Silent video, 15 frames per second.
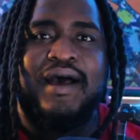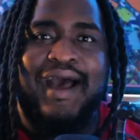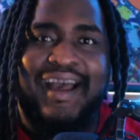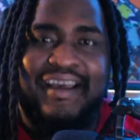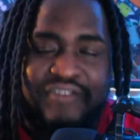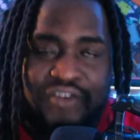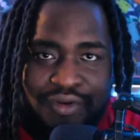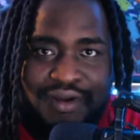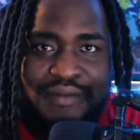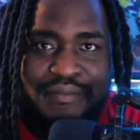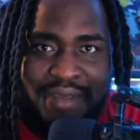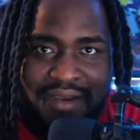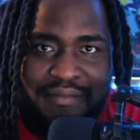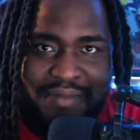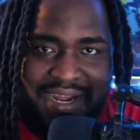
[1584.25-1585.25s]
I've already
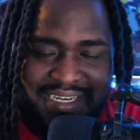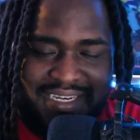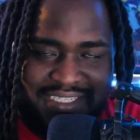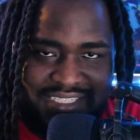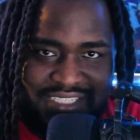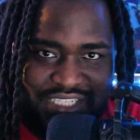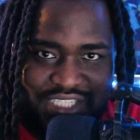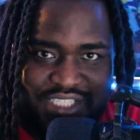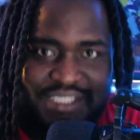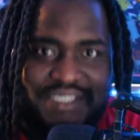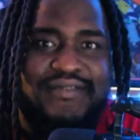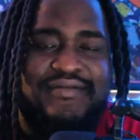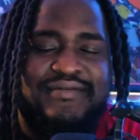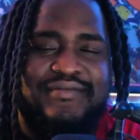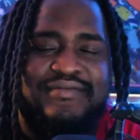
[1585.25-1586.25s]
made my decision.
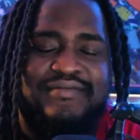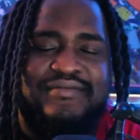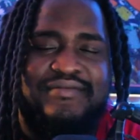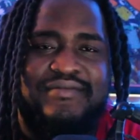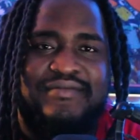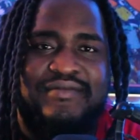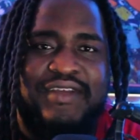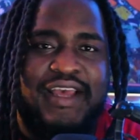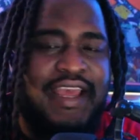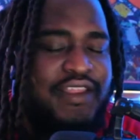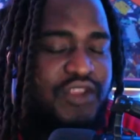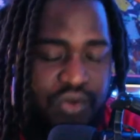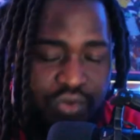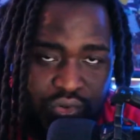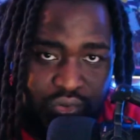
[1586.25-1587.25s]

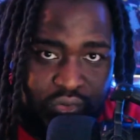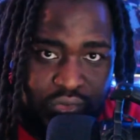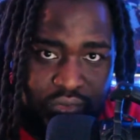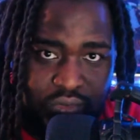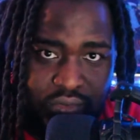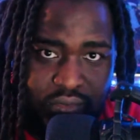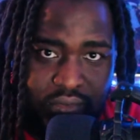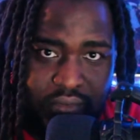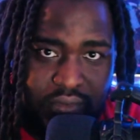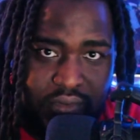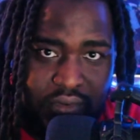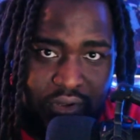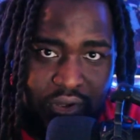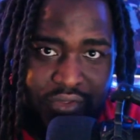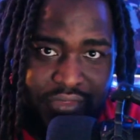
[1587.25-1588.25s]
And you,
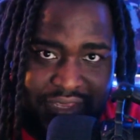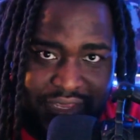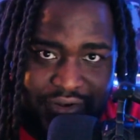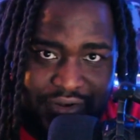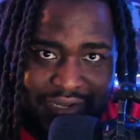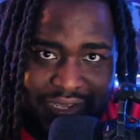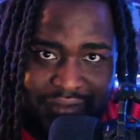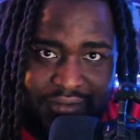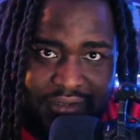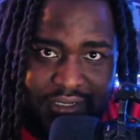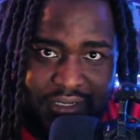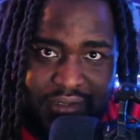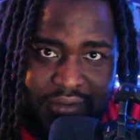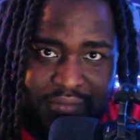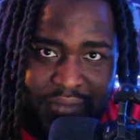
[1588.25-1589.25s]
on the internet,
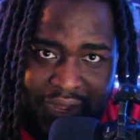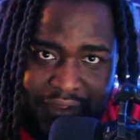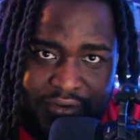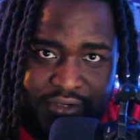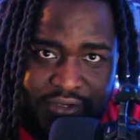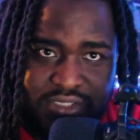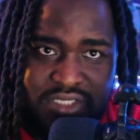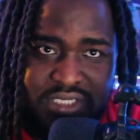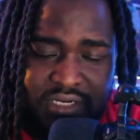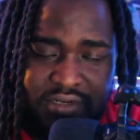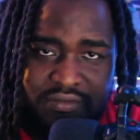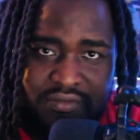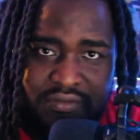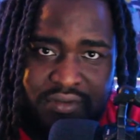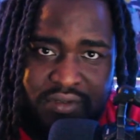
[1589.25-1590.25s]
by
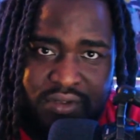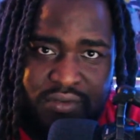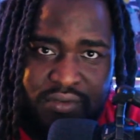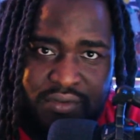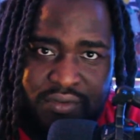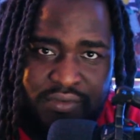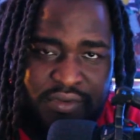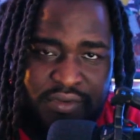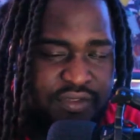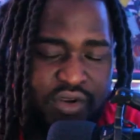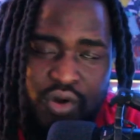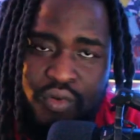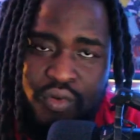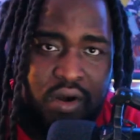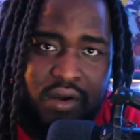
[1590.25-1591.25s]
yourself, with
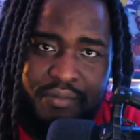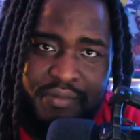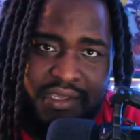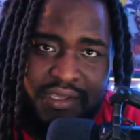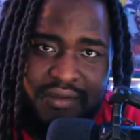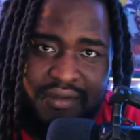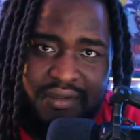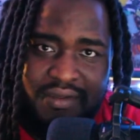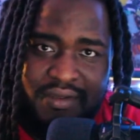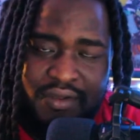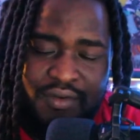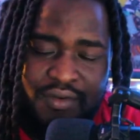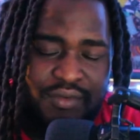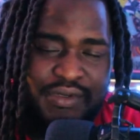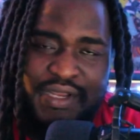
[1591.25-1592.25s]
no army,
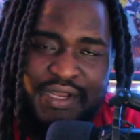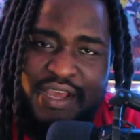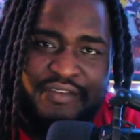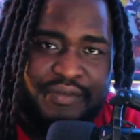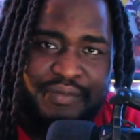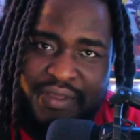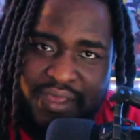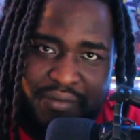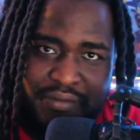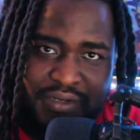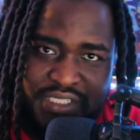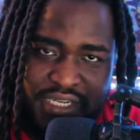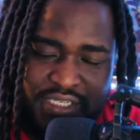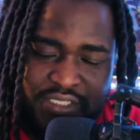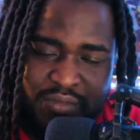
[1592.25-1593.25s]
will never be able
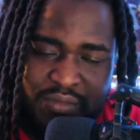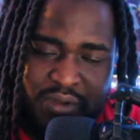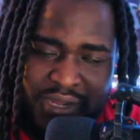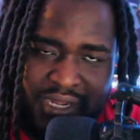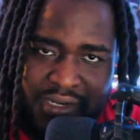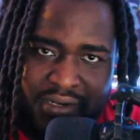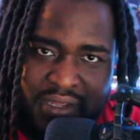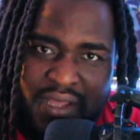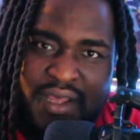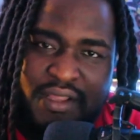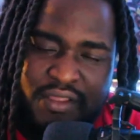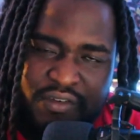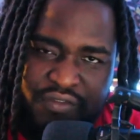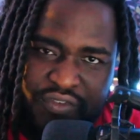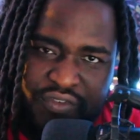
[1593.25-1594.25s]
to change my mind.
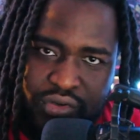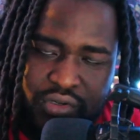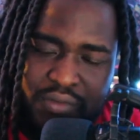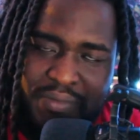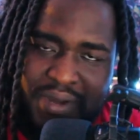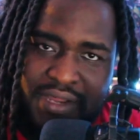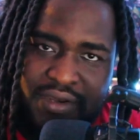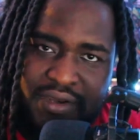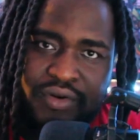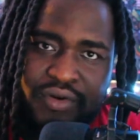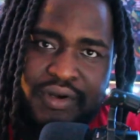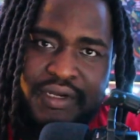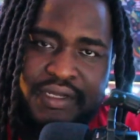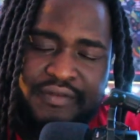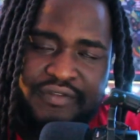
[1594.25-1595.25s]
The vocal
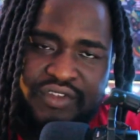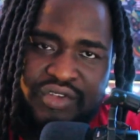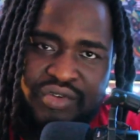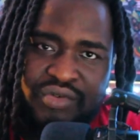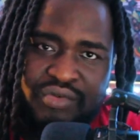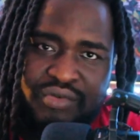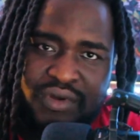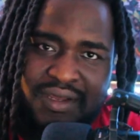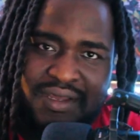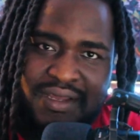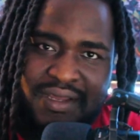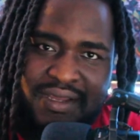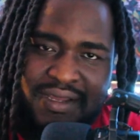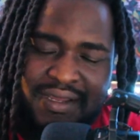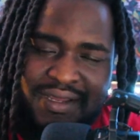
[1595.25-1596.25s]
minority of you
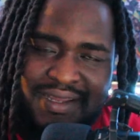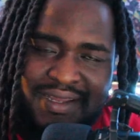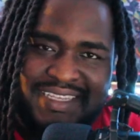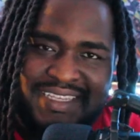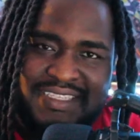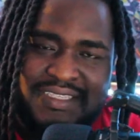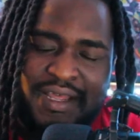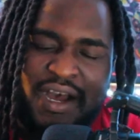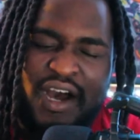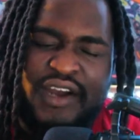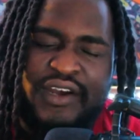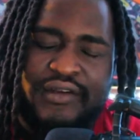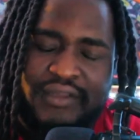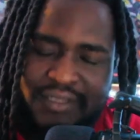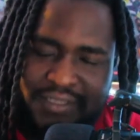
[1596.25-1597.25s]
is
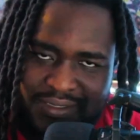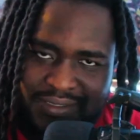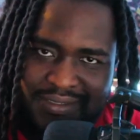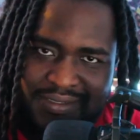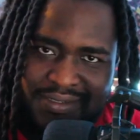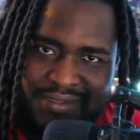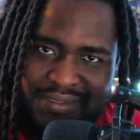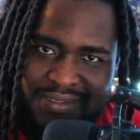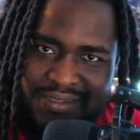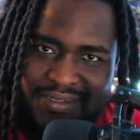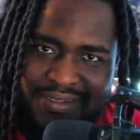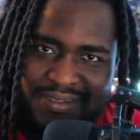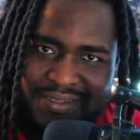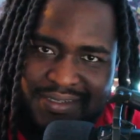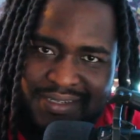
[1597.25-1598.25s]
utterly
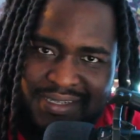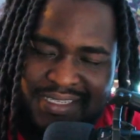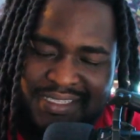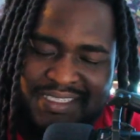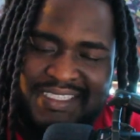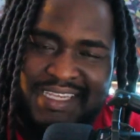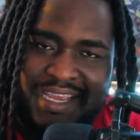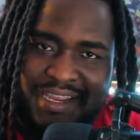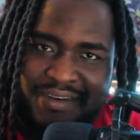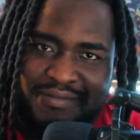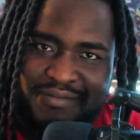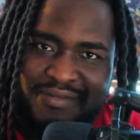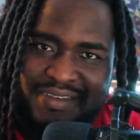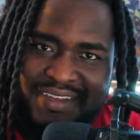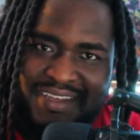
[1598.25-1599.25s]
insane.